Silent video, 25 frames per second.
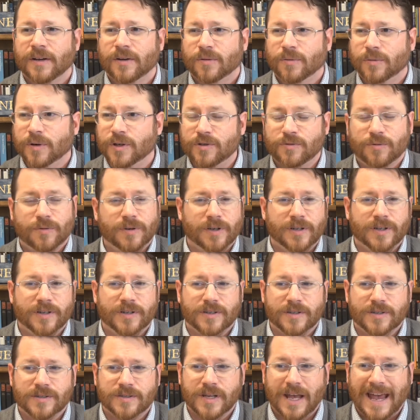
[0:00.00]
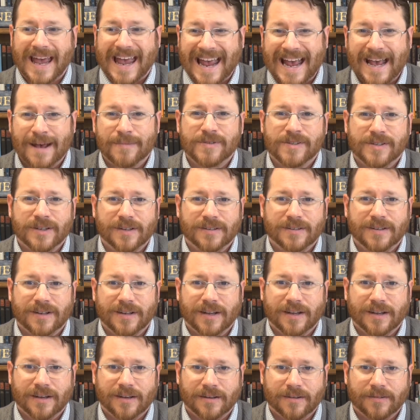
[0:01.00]
which was absent
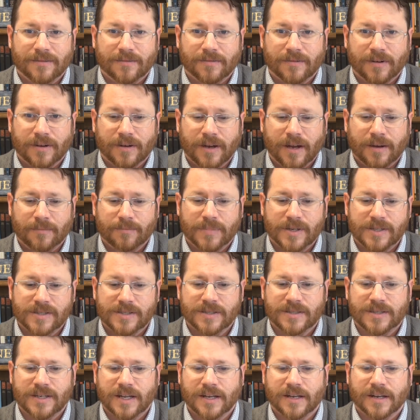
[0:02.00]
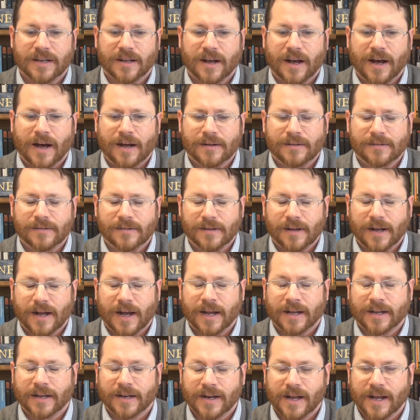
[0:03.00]
in Byzantine
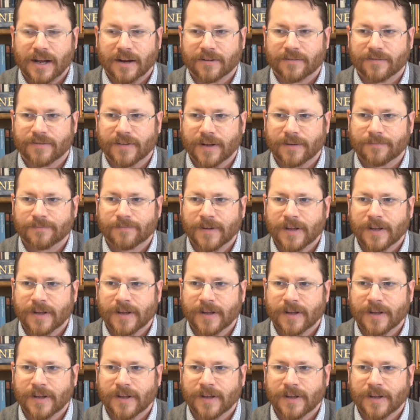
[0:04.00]
iconography.